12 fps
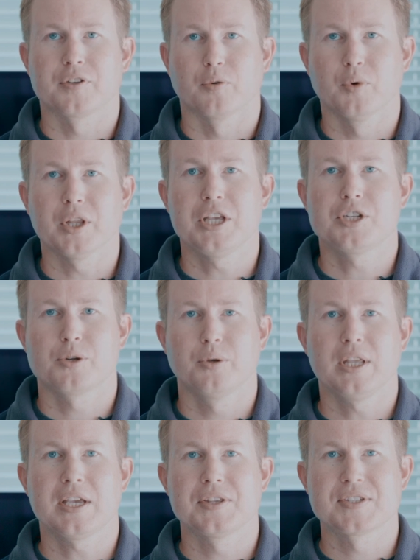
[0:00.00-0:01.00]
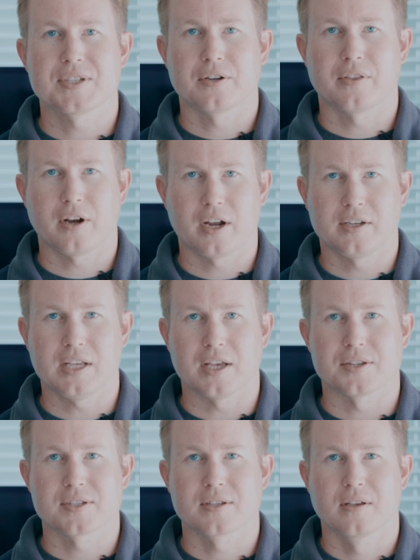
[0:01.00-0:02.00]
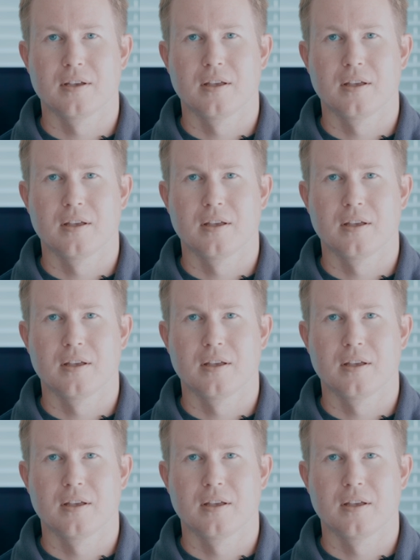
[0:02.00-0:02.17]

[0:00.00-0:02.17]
to really truly consider their ideas.